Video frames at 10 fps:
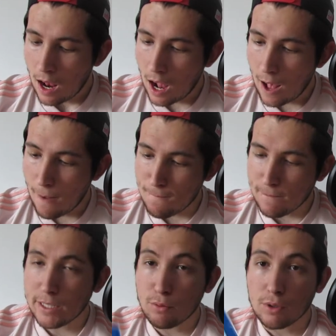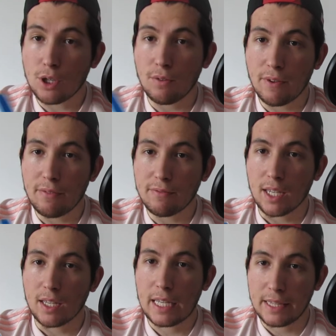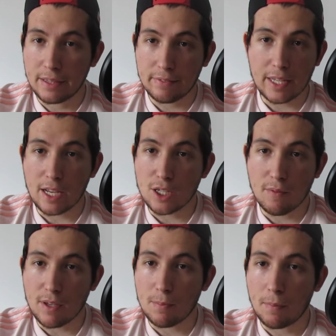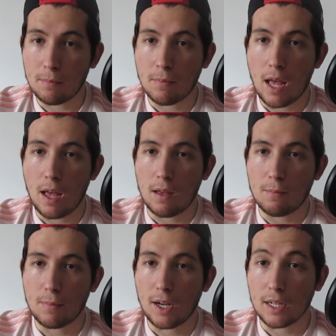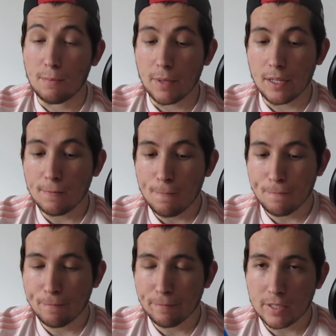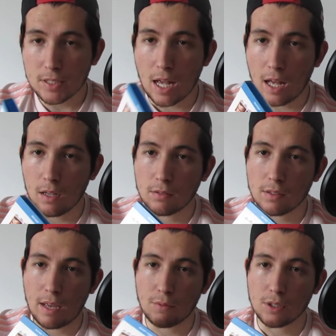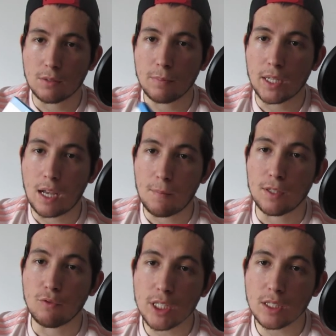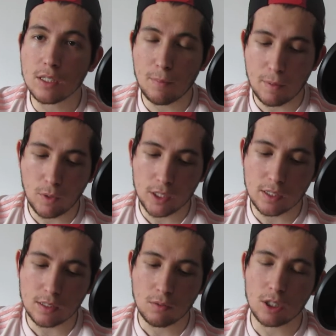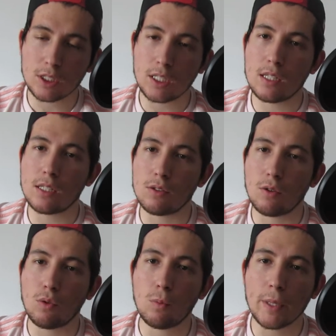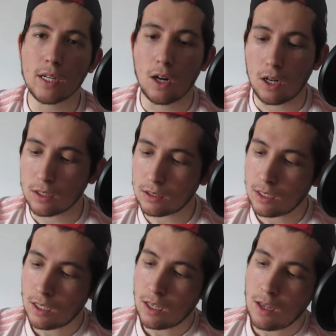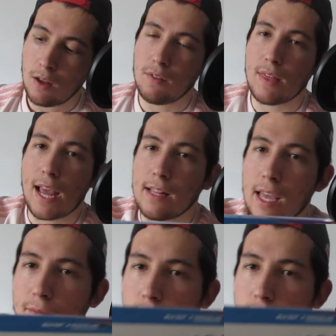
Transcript: Um, this was two fifty in the H M V uh, bargain bin, so that was a good pickup. And the reason I've been wanting to watch this is all because of that name